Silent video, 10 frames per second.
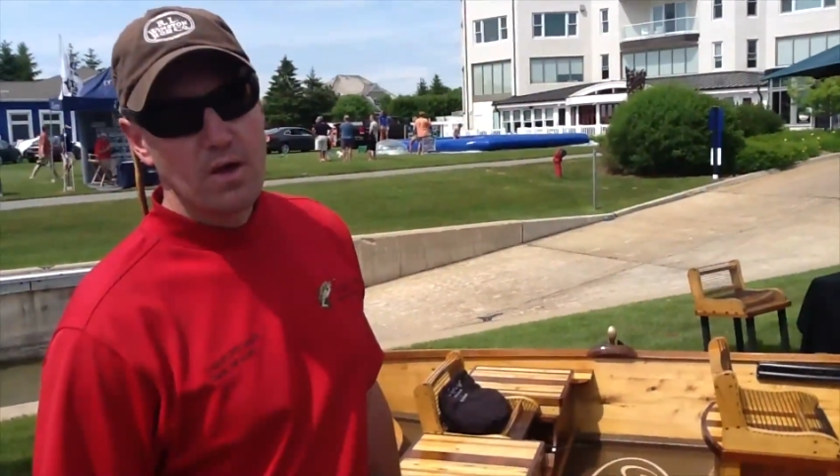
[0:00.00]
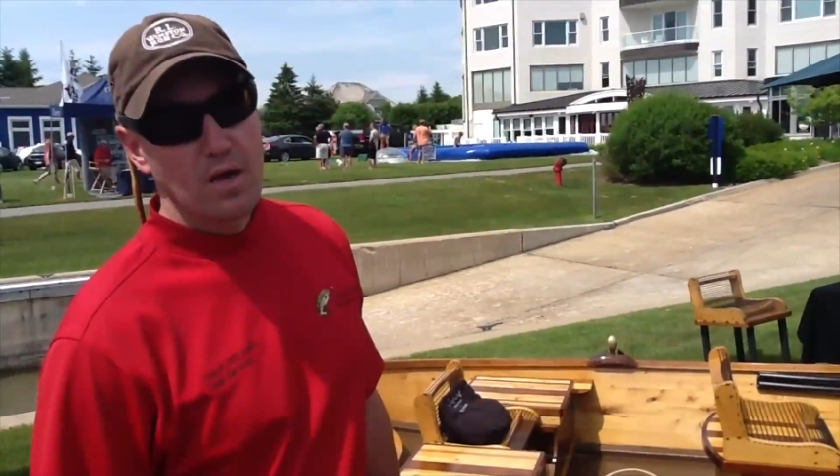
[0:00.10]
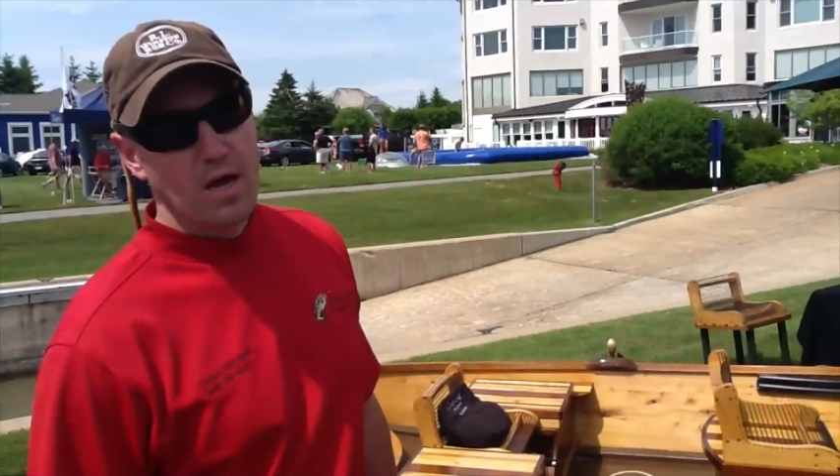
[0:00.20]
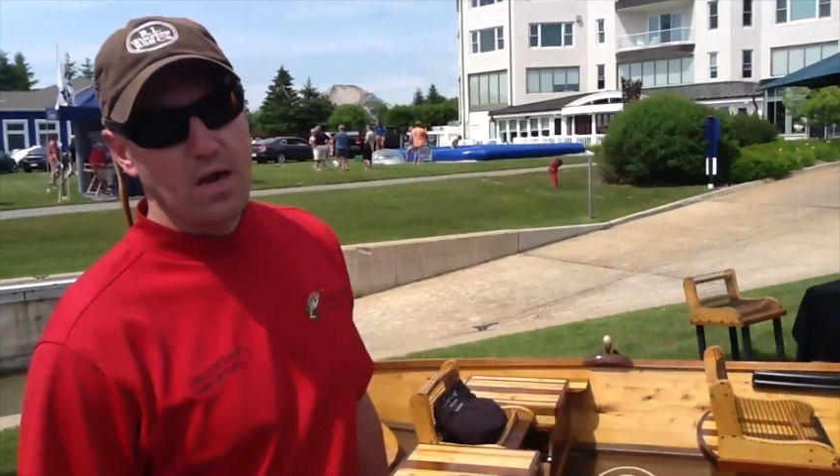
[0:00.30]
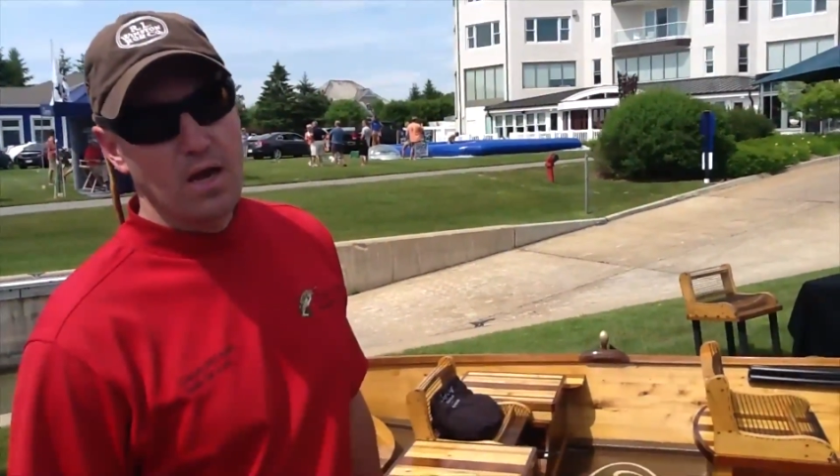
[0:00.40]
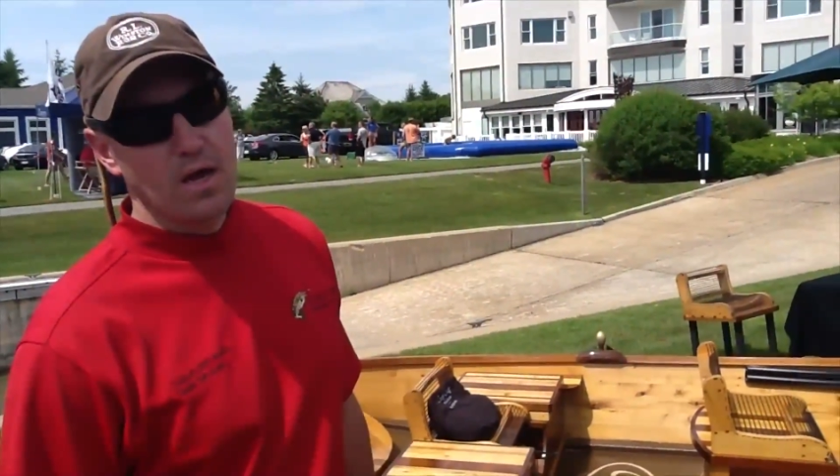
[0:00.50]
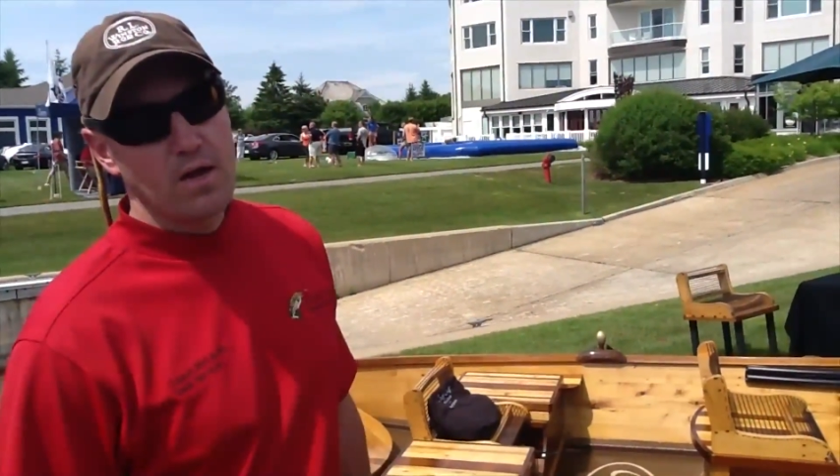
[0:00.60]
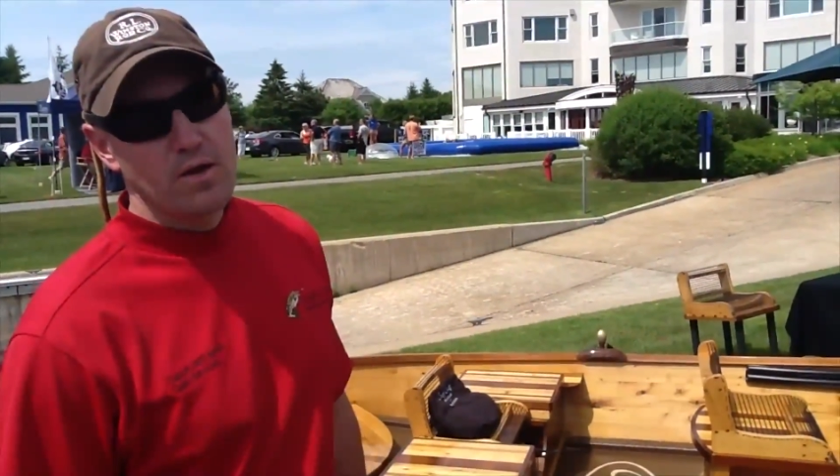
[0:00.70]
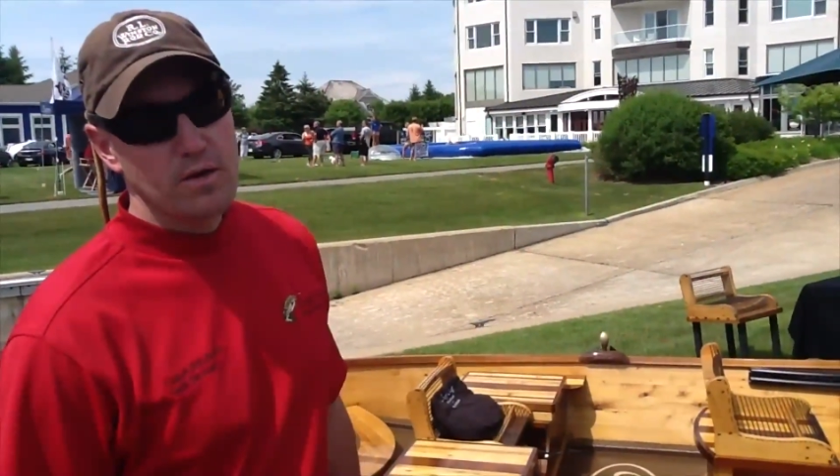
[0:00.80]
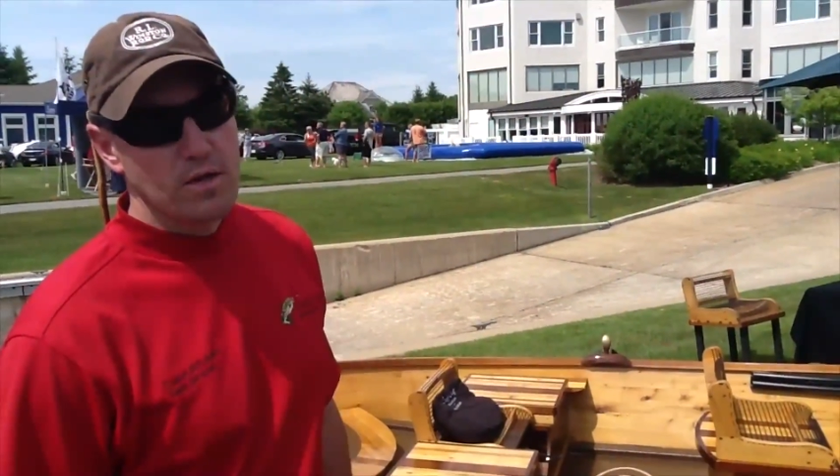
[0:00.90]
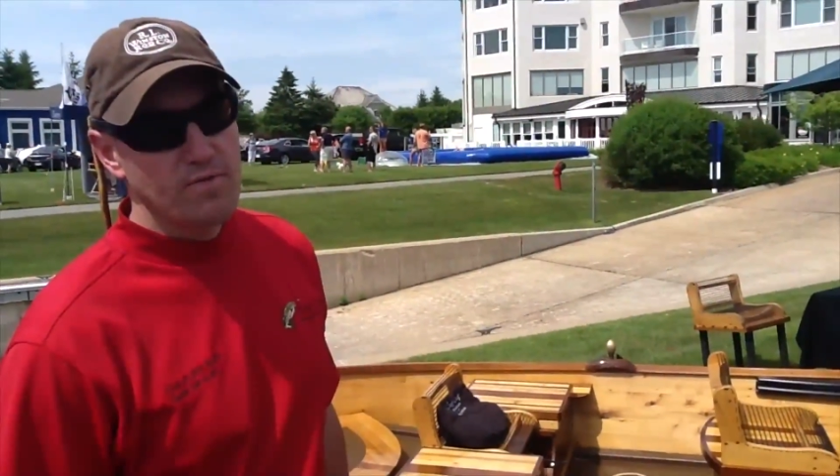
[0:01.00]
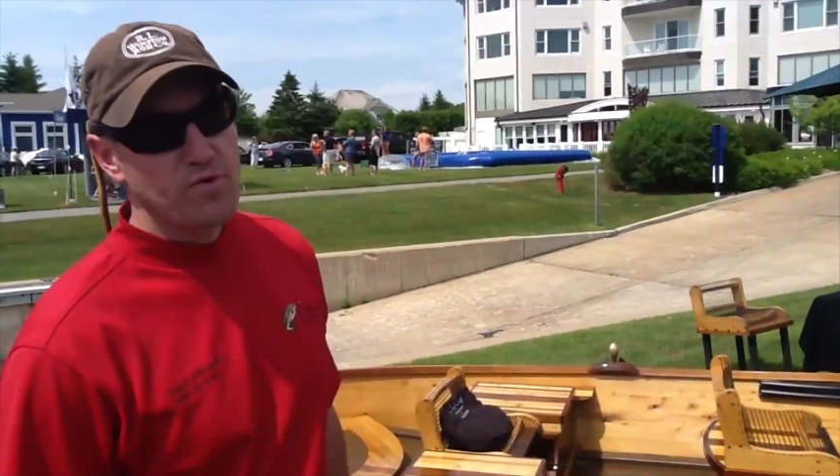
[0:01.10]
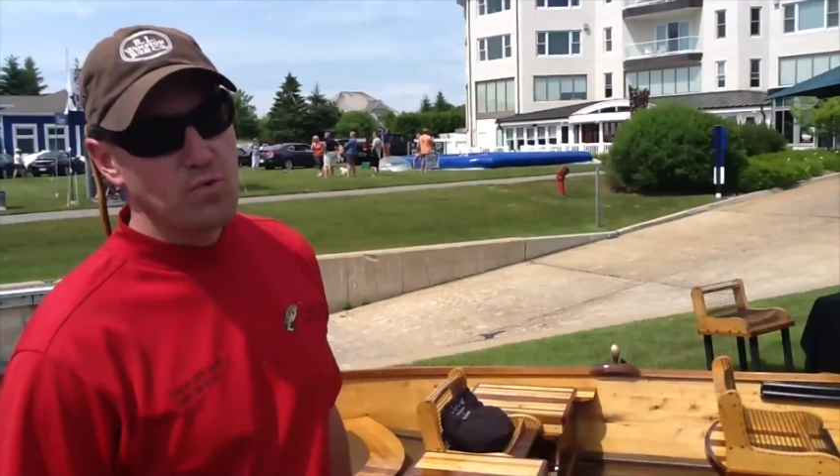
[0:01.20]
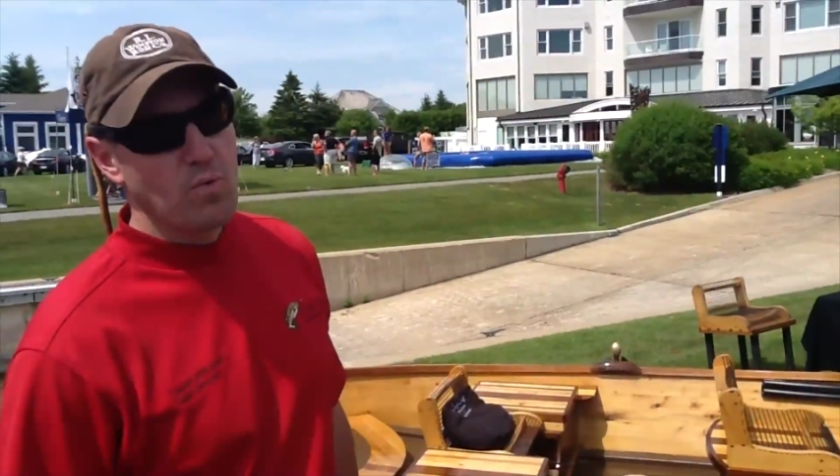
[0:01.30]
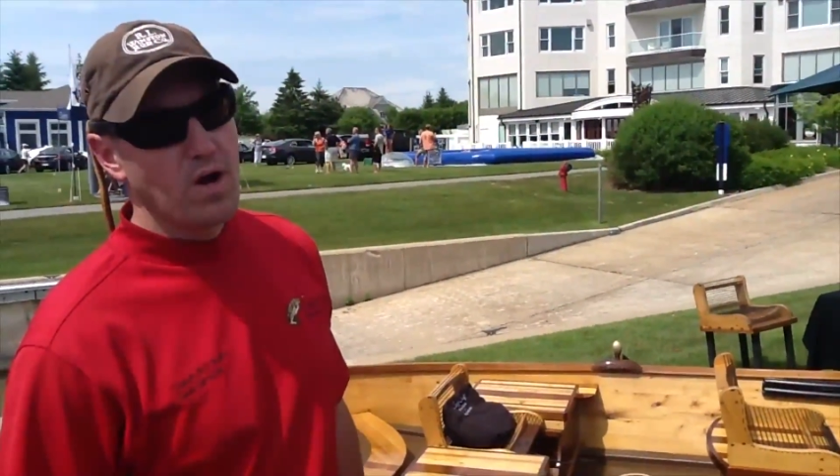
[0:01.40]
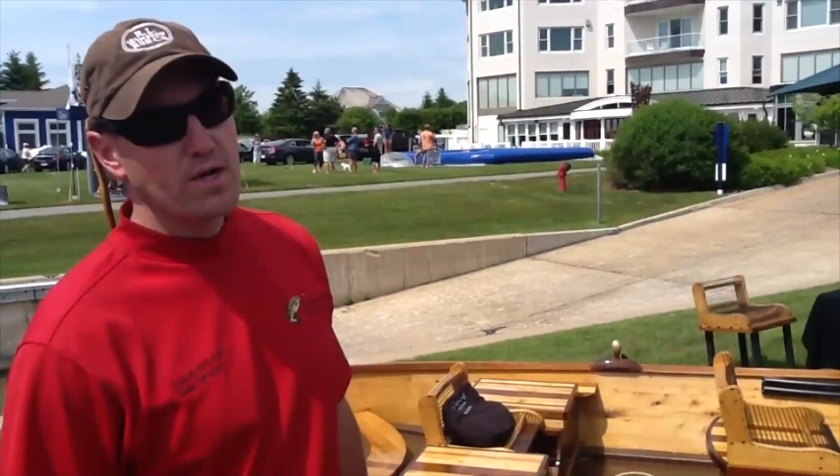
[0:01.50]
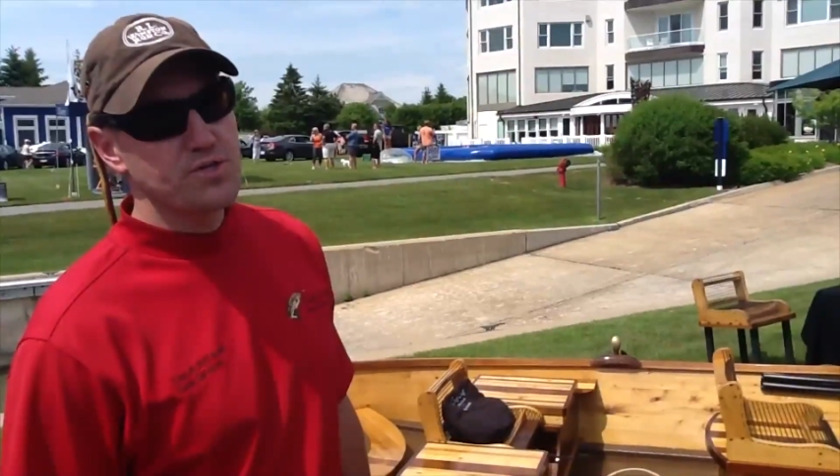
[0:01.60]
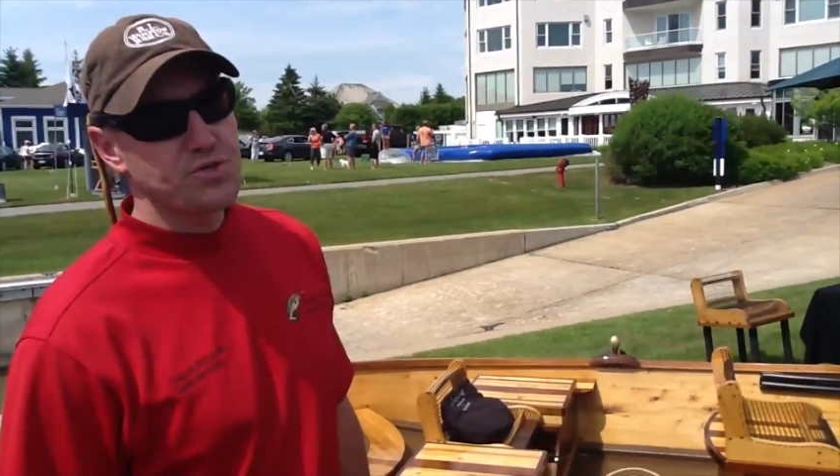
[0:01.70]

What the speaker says: And if you want